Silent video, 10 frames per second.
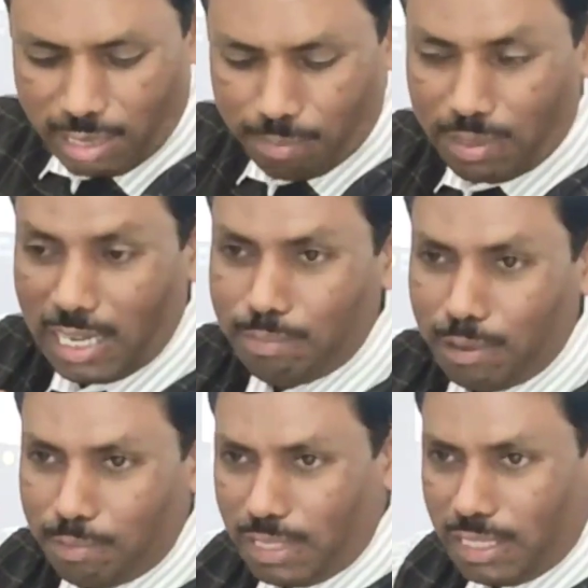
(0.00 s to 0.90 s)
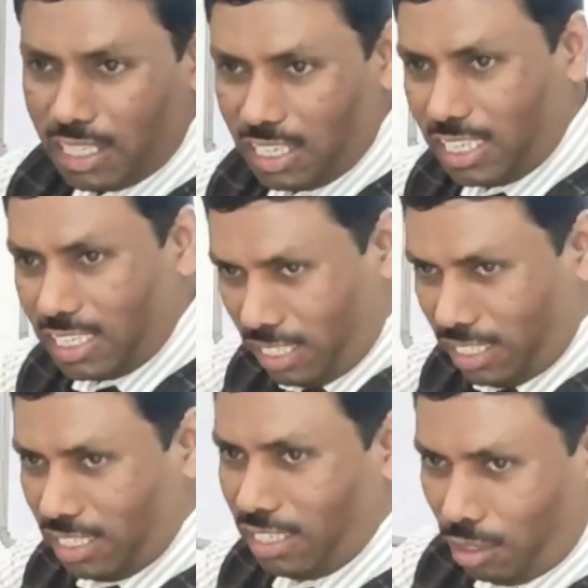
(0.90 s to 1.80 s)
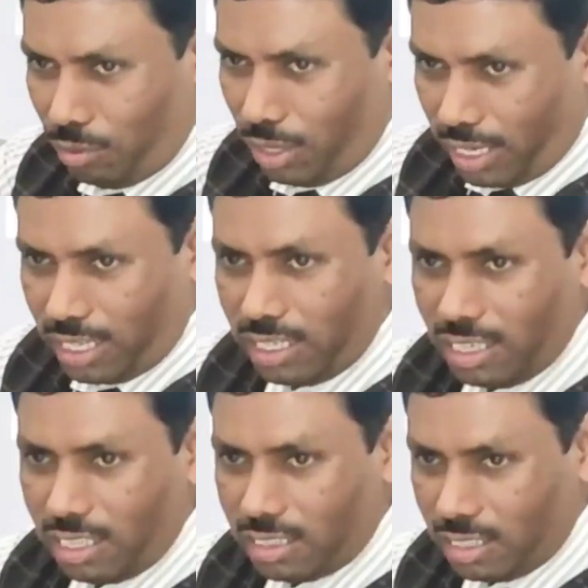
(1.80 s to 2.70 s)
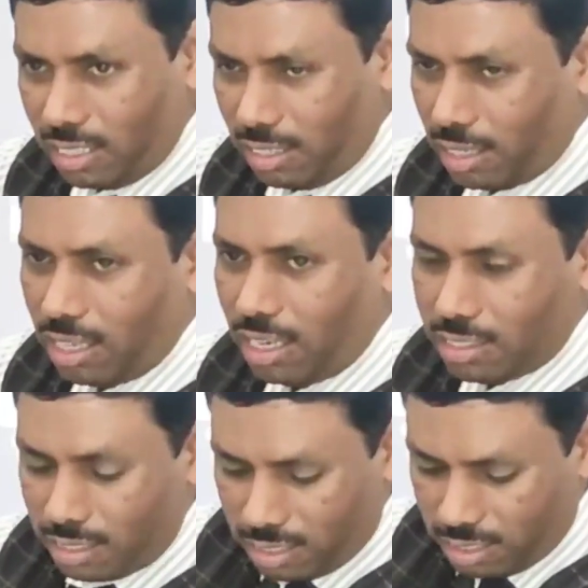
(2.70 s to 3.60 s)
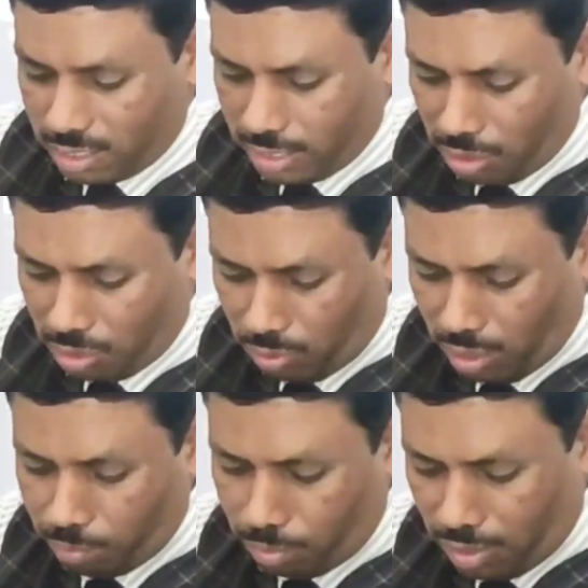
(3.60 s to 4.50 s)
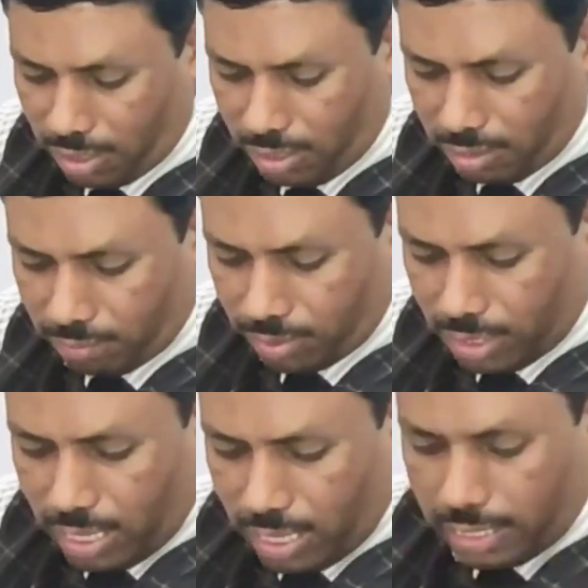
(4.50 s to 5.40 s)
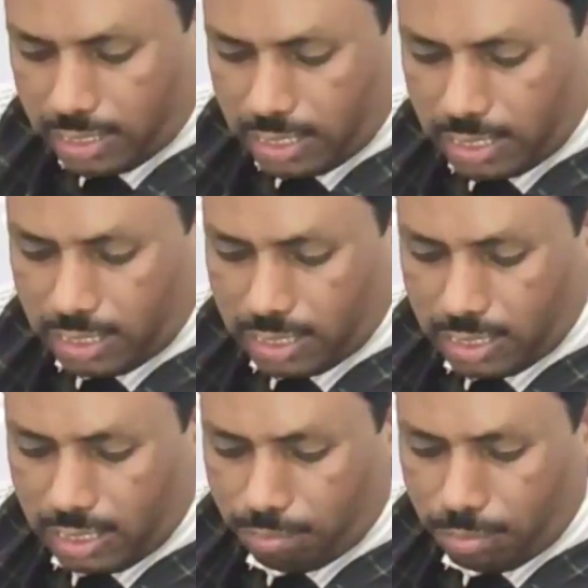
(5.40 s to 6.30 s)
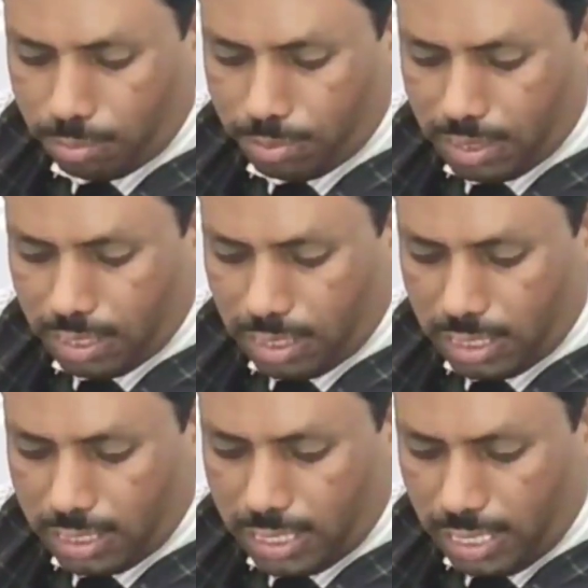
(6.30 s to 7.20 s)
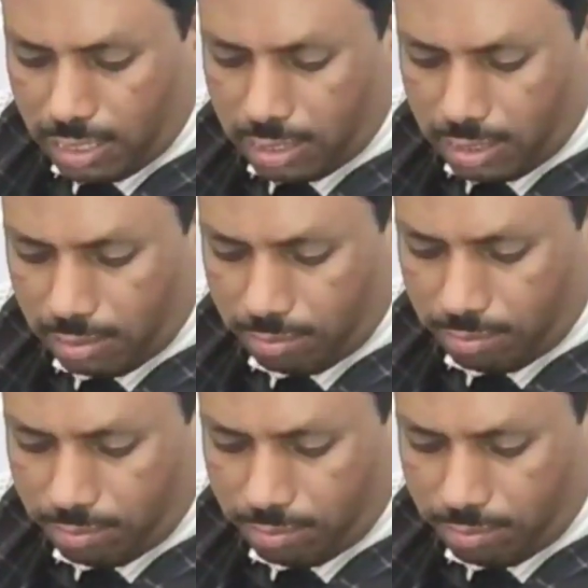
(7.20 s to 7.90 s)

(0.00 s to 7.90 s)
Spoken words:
apply perpendicular needle now, again on the large intestine 12 point. I just inserted perpendicular direction.